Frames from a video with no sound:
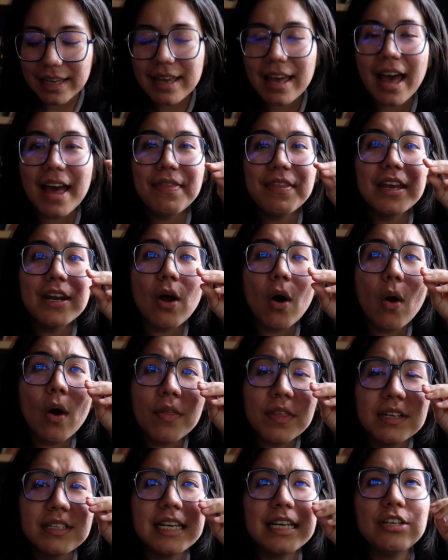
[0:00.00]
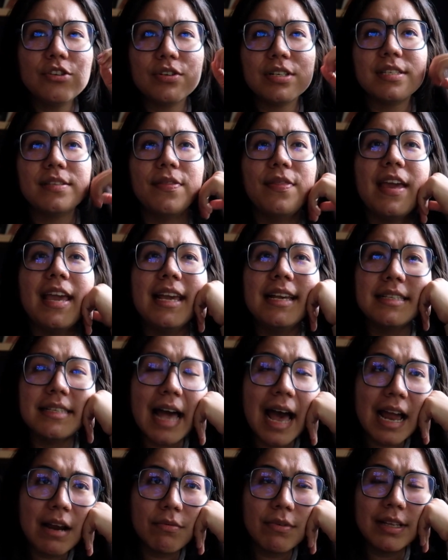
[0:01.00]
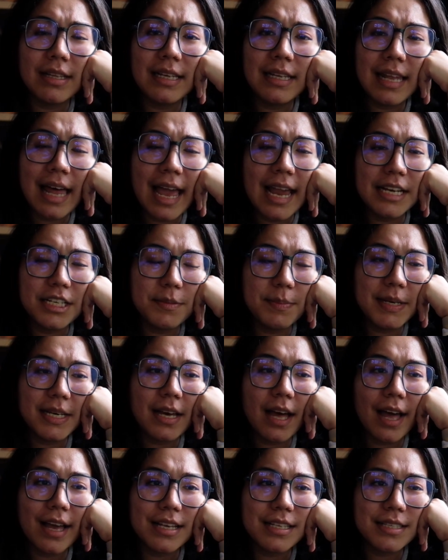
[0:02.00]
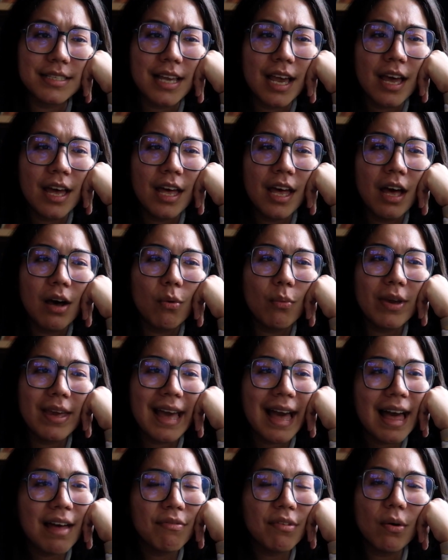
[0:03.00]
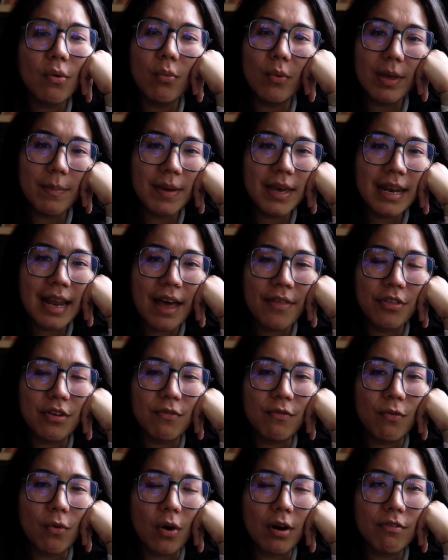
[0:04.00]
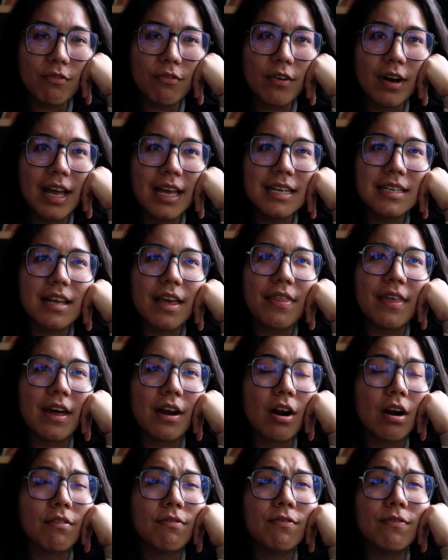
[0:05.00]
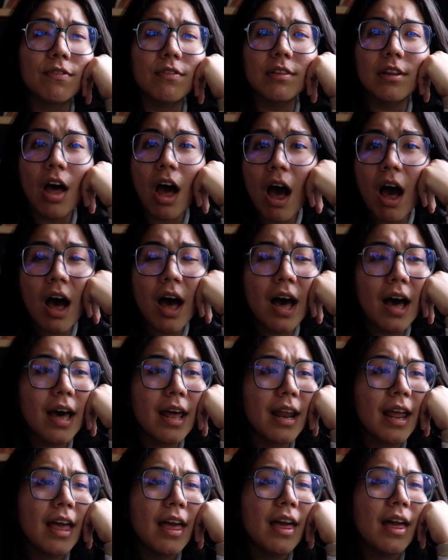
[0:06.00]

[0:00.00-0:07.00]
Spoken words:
And then All the Dangerous Things I really liked because we have women at the forefront that are flawed